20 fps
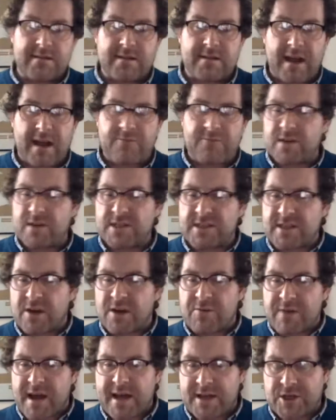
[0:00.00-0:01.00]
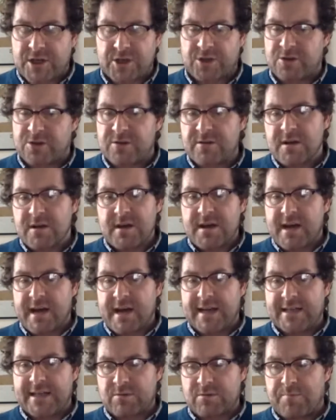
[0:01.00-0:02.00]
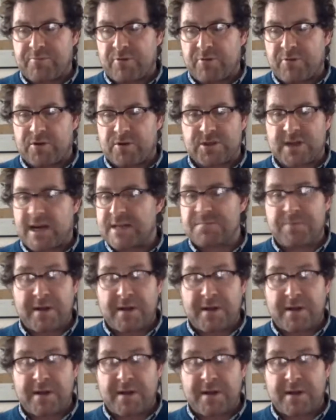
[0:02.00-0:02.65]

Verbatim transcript: the average donation into a project,